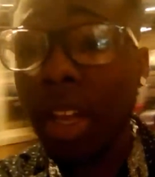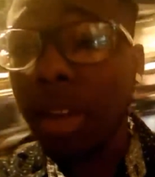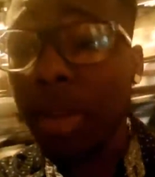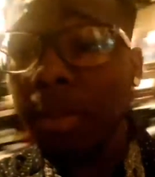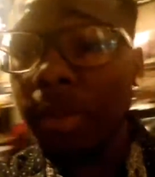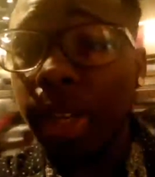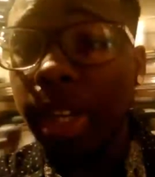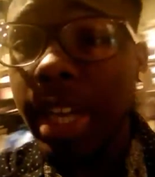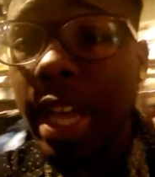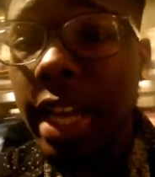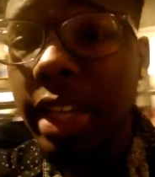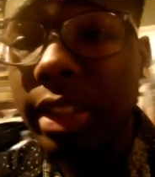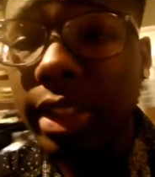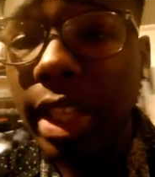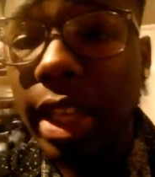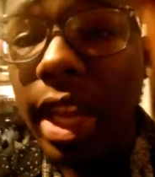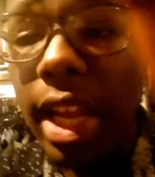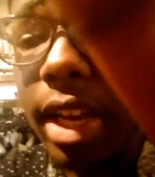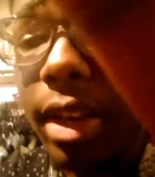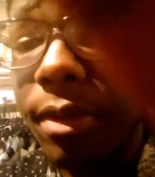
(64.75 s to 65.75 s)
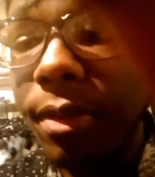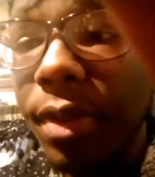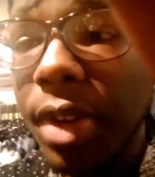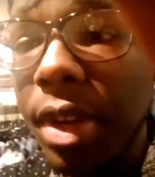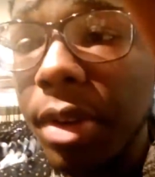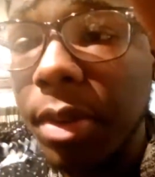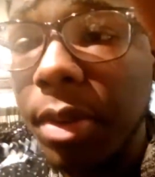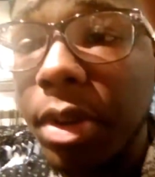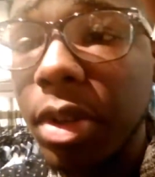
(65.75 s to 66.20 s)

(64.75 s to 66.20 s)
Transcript: But yeah, check out the fit real